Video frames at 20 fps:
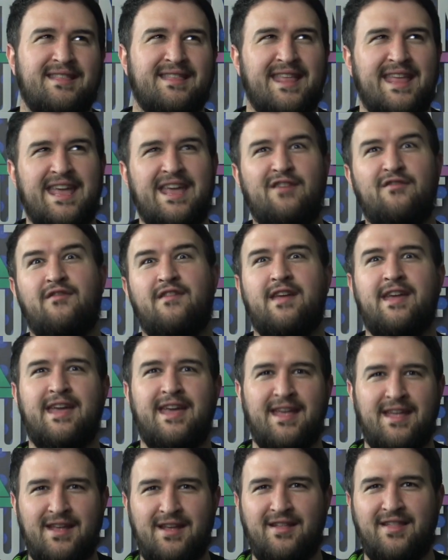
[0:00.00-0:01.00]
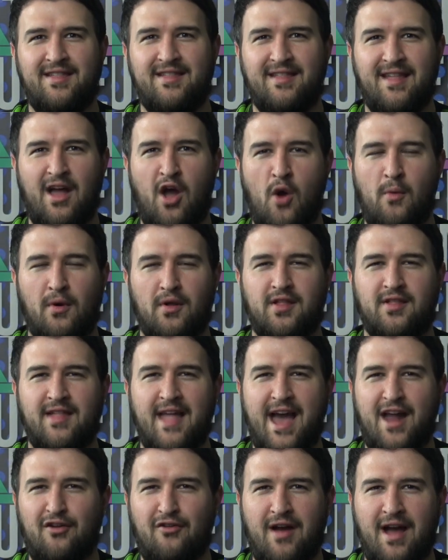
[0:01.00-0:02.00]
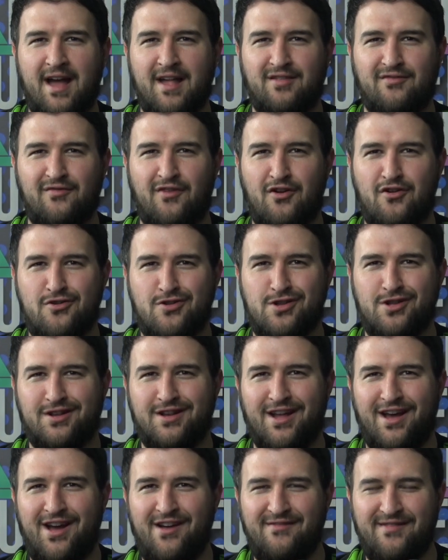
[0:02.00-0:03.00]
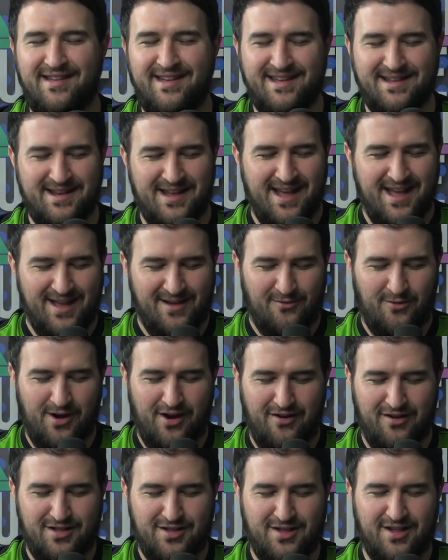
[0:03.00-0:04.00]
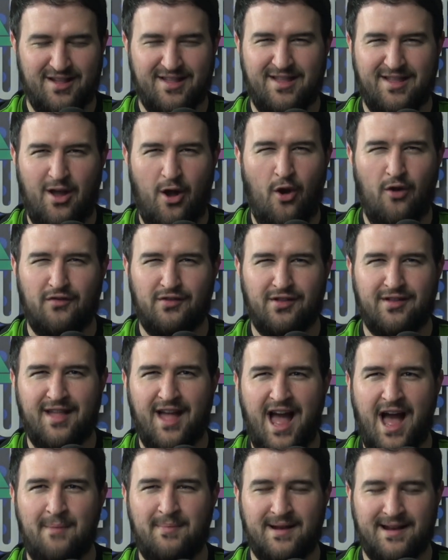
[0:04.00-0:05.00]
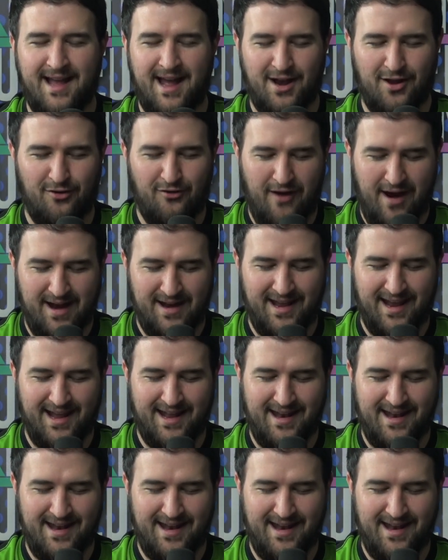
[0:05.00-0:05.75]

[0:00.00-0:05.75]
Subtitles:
TV almost satirized version of it, where it's just over the top and kind of grating.